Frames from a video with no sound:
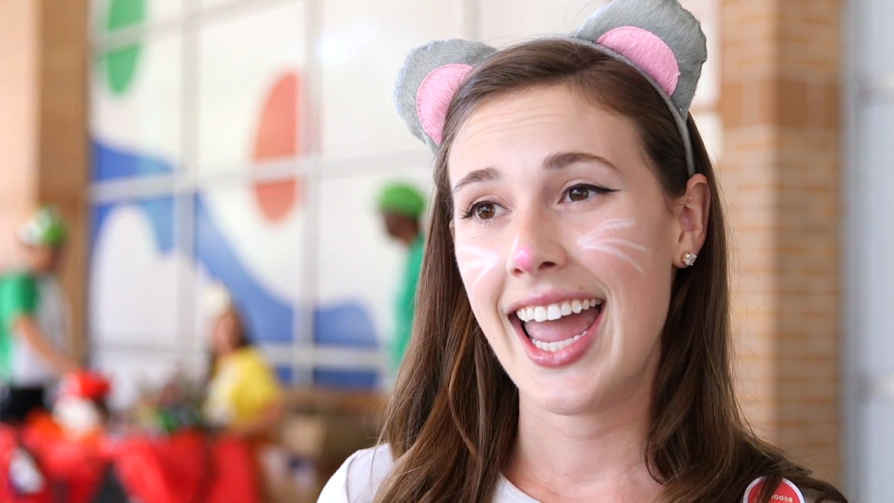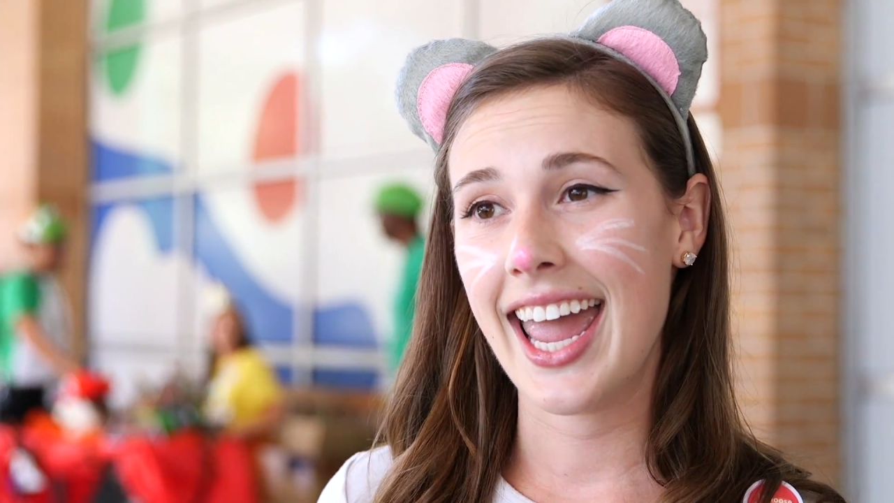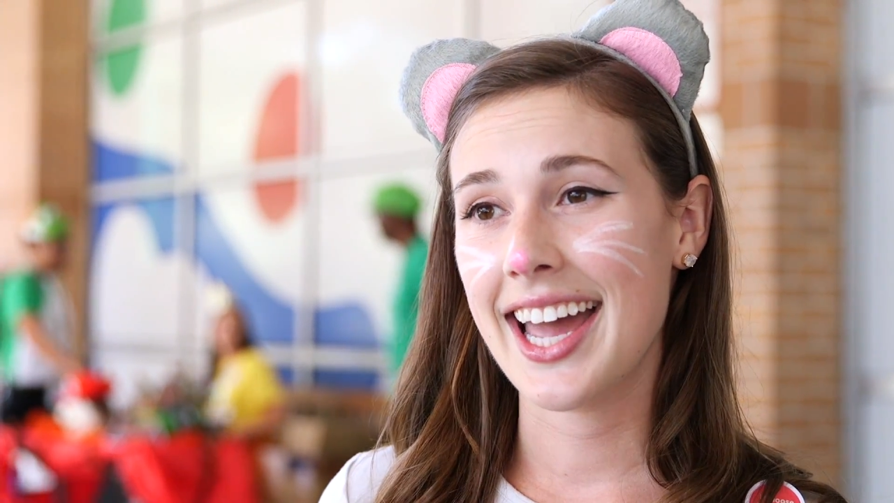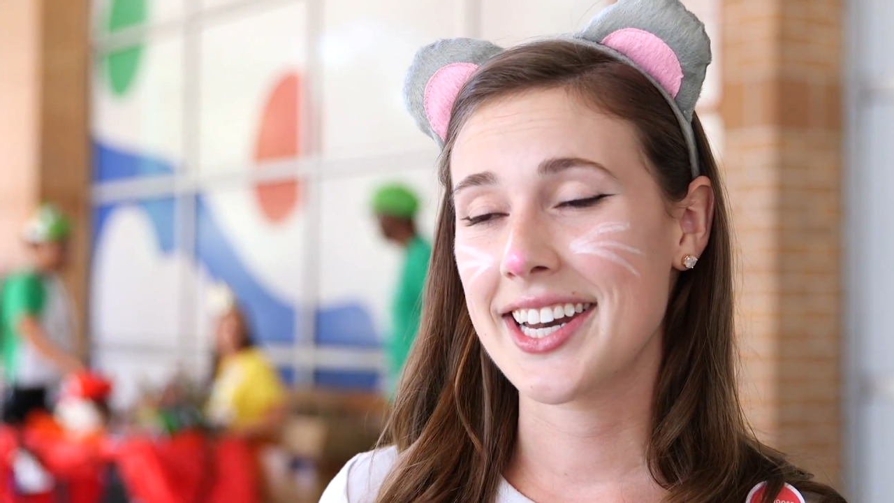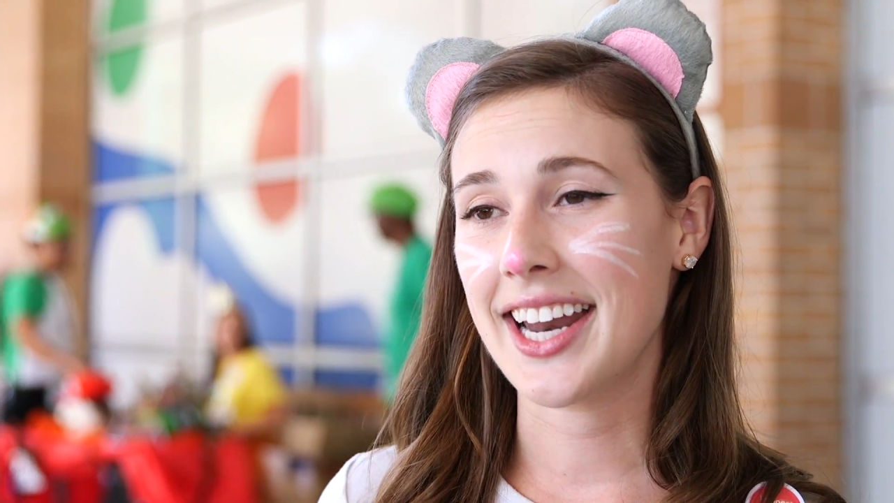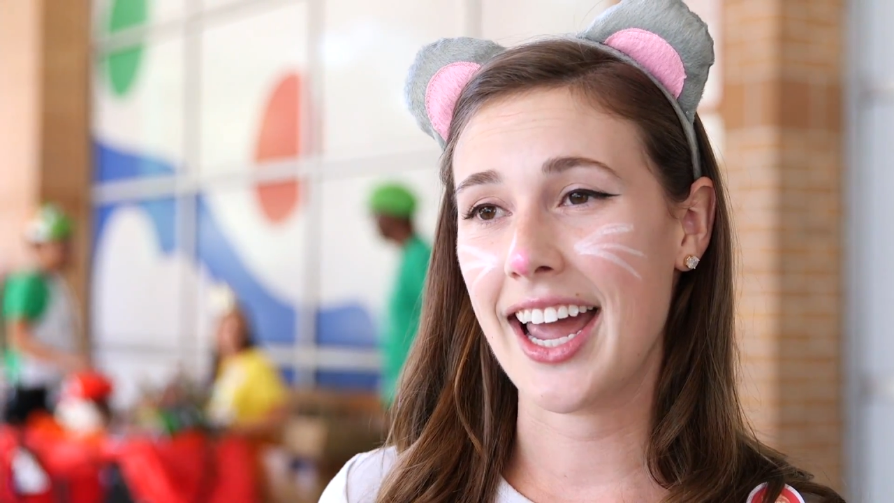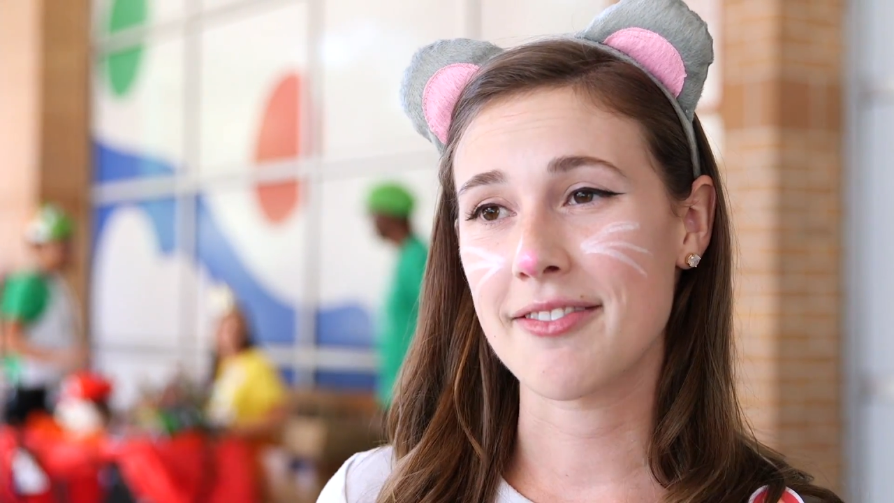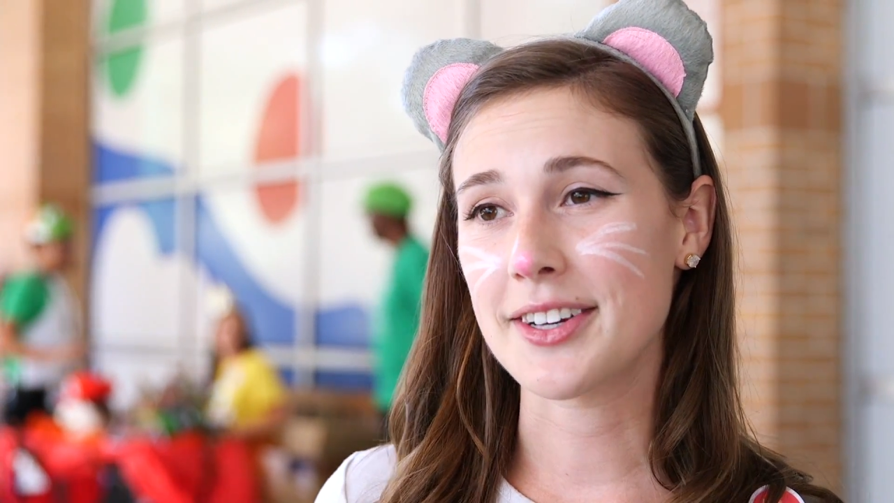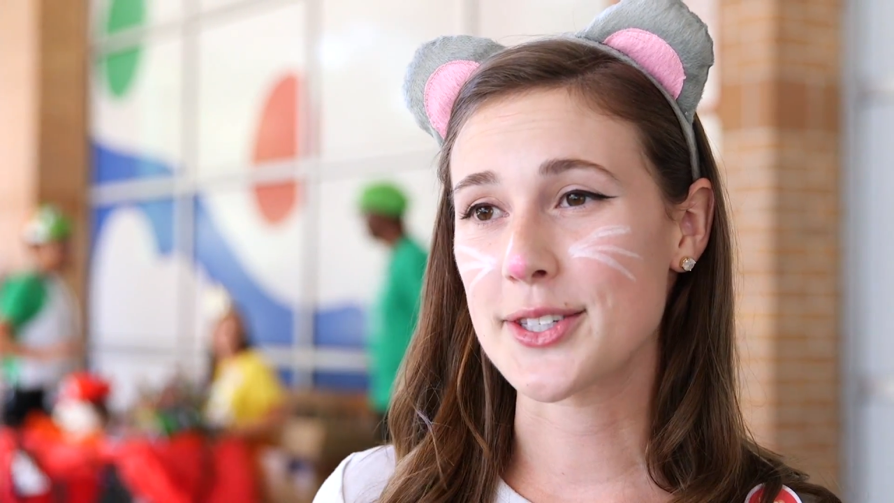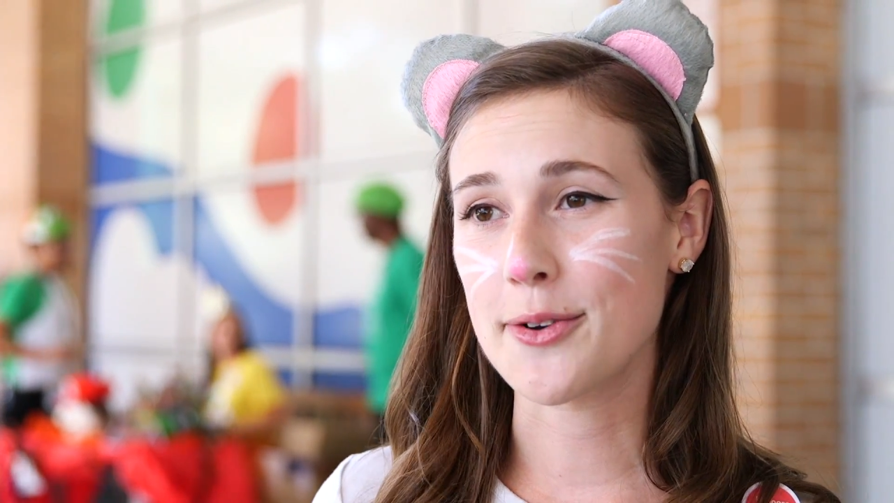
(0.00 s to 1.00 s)
and I
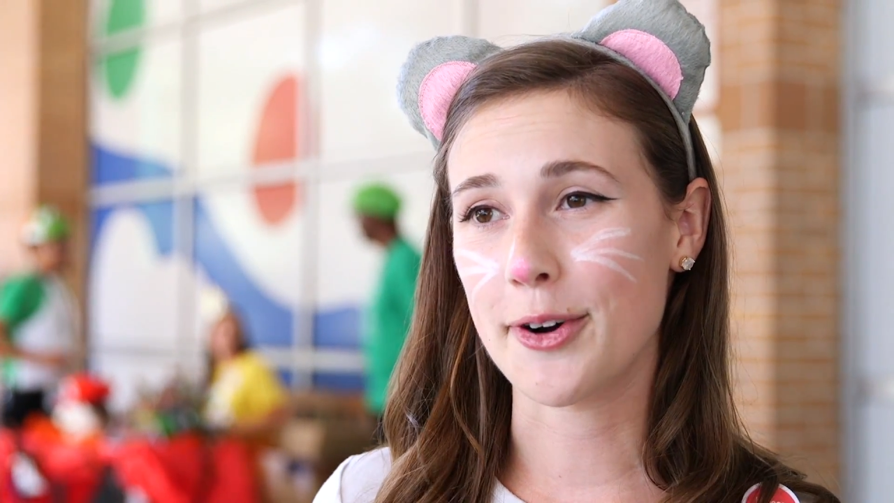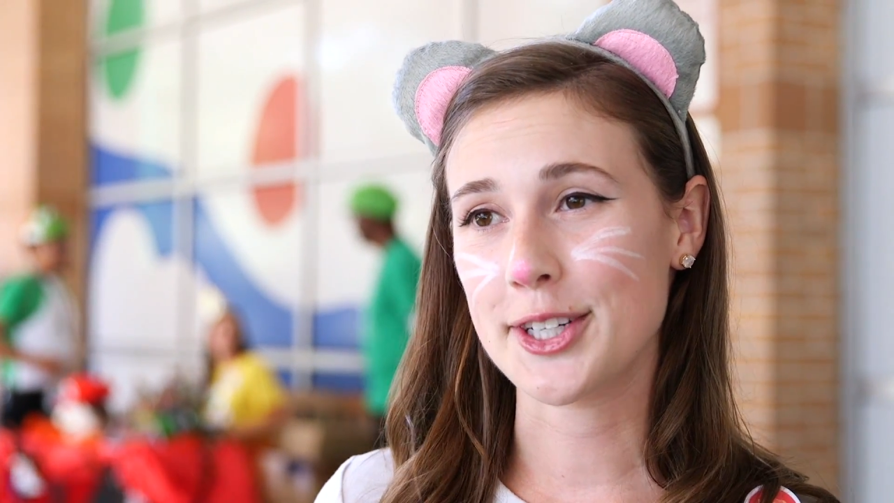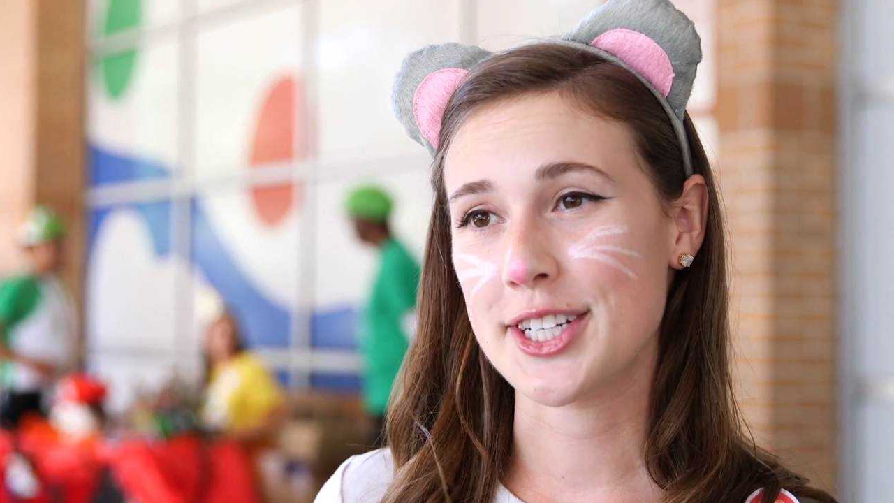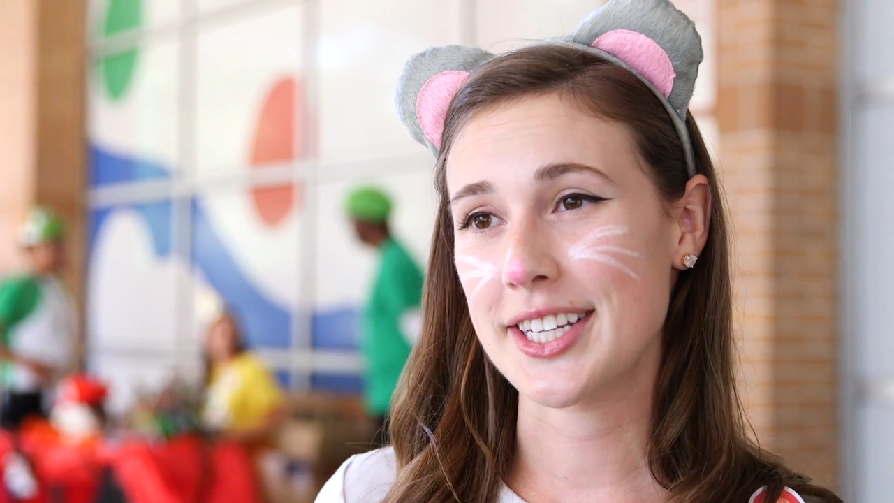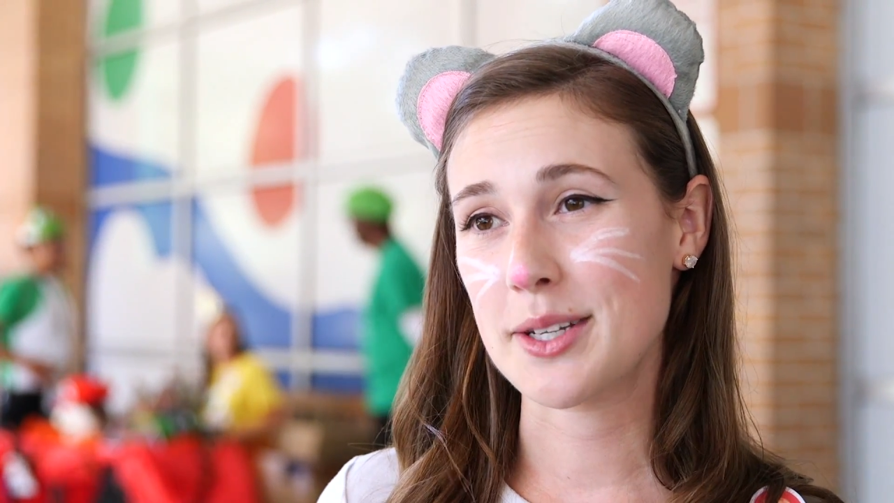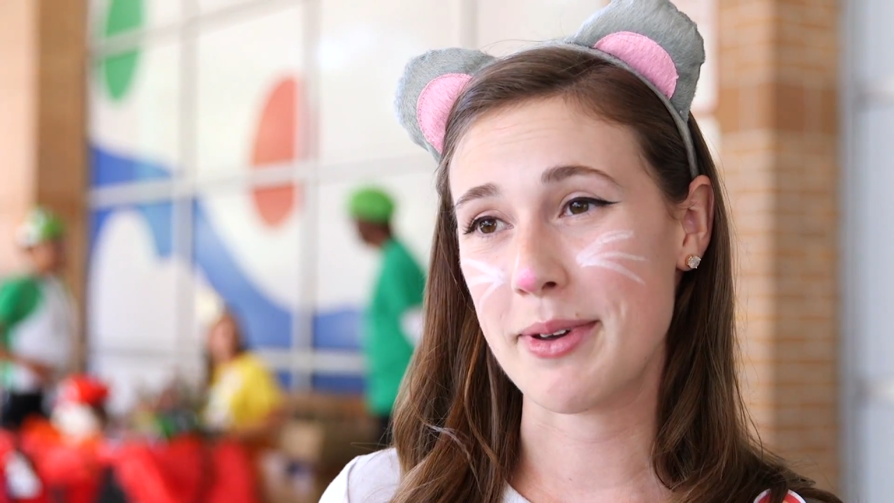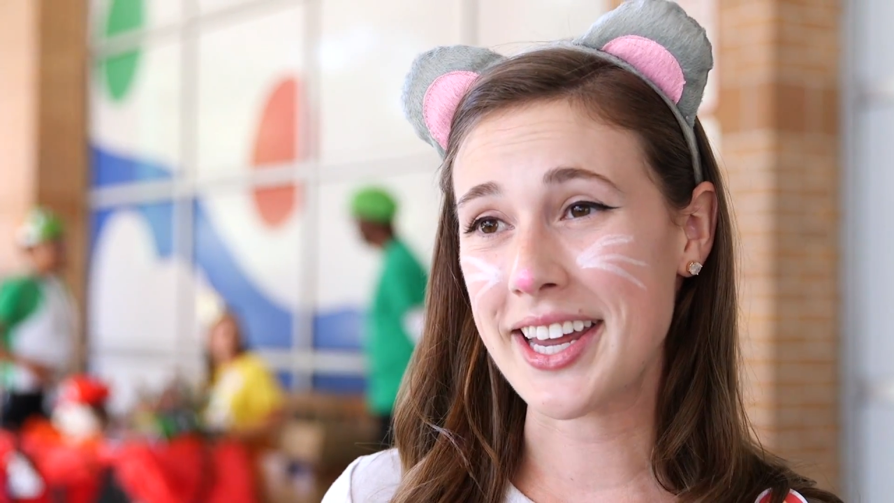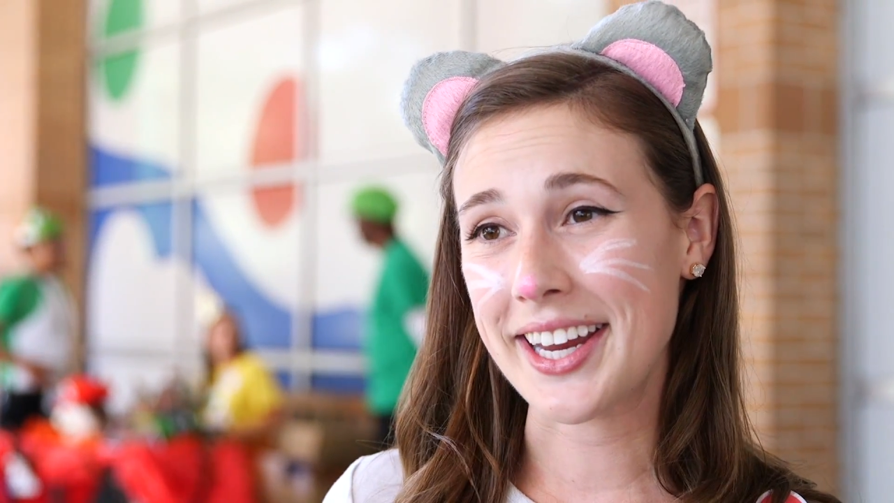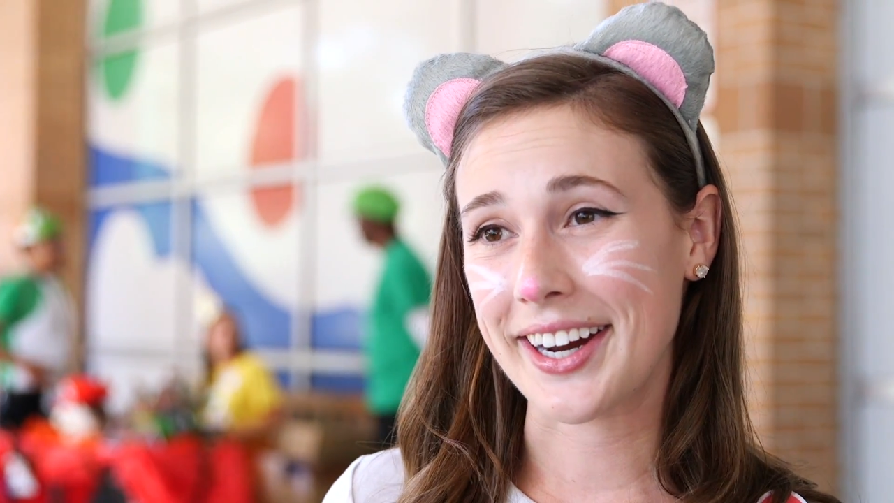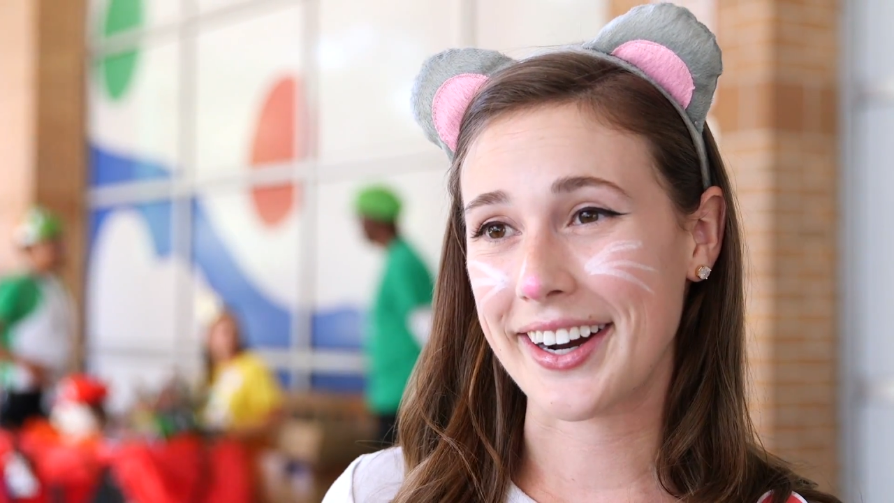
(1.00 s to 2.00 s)
feel so fortunate to be
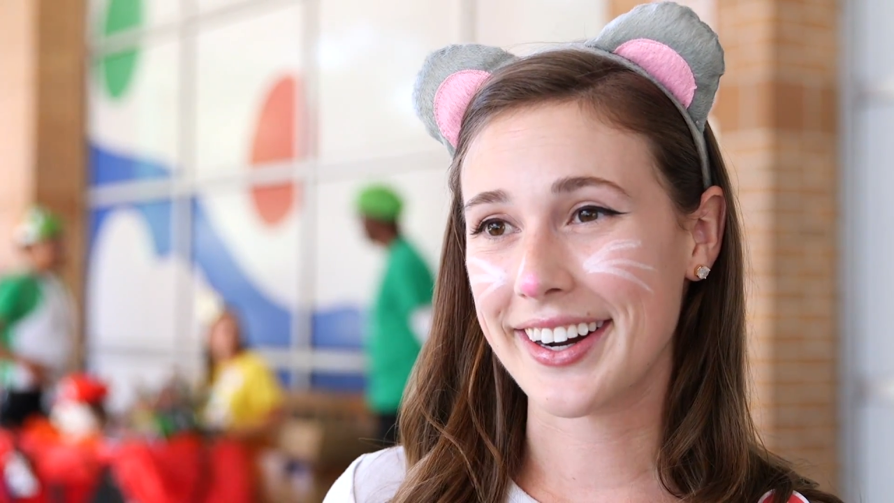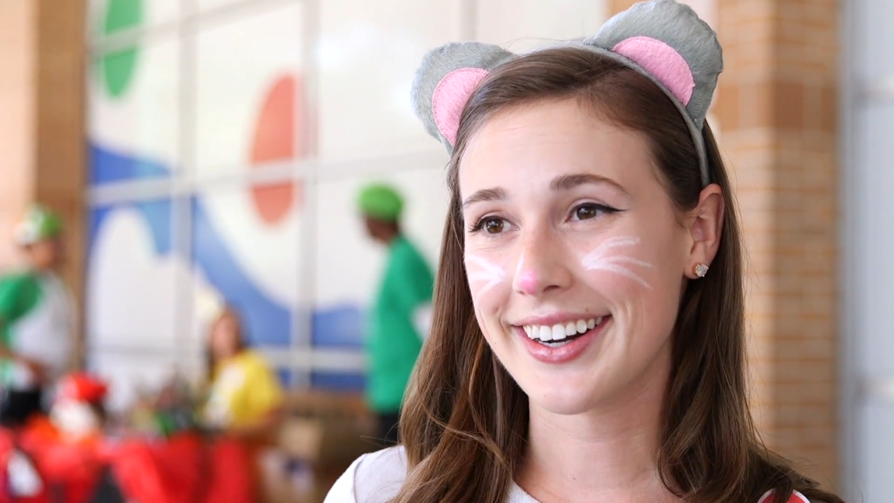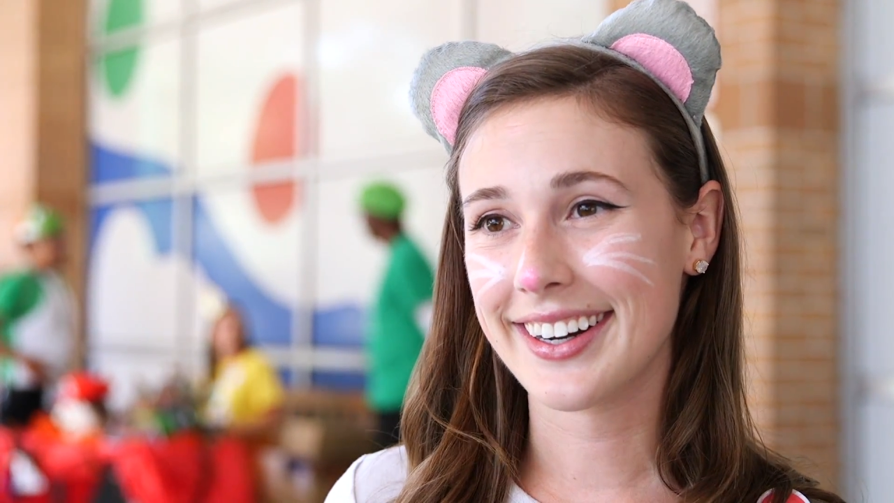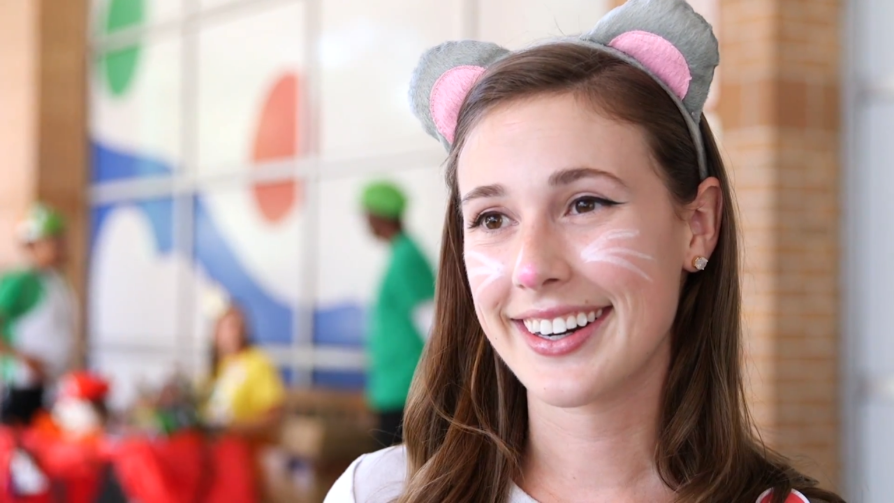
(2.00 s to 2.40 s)
here.